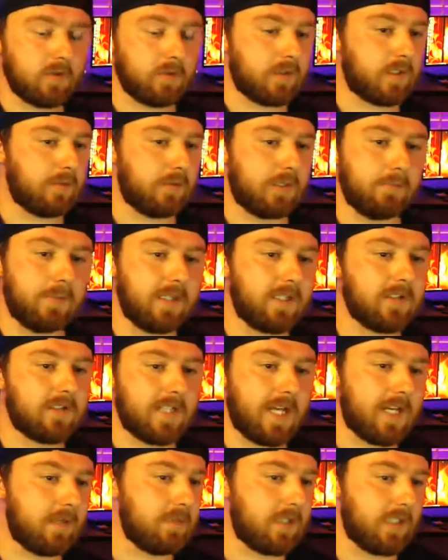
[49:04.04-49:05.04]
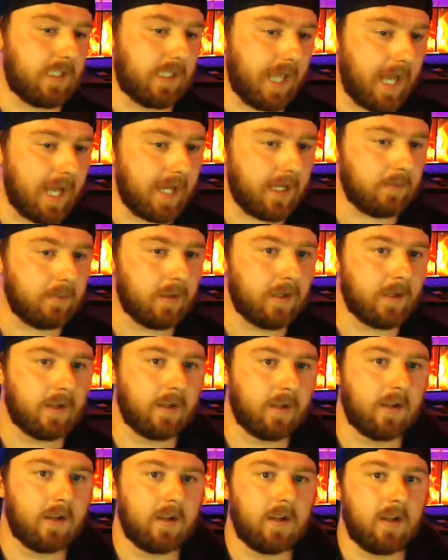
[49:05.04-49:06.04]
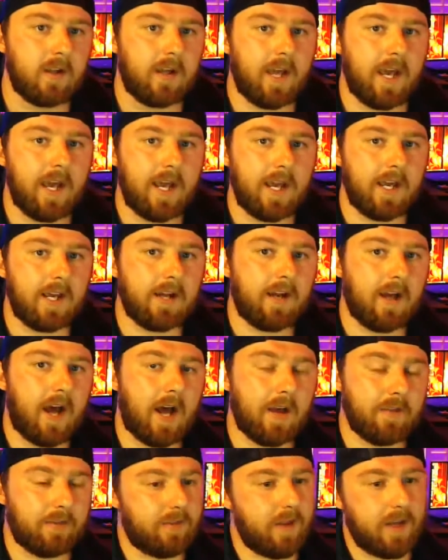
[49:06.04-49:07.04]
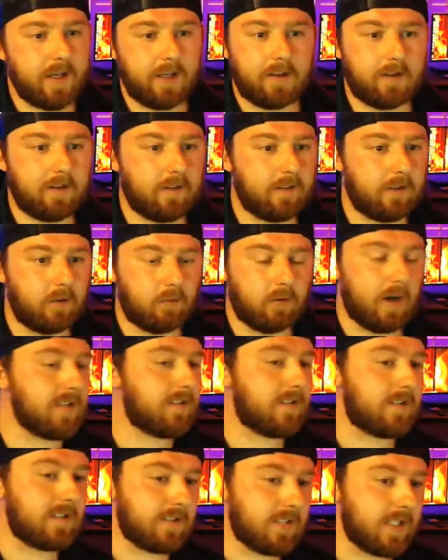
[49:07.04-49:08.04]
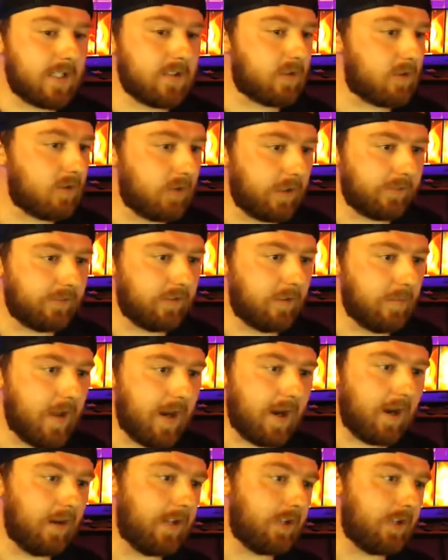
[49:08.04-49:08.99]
some of the biggest names in the game. And I think the rest is history from there.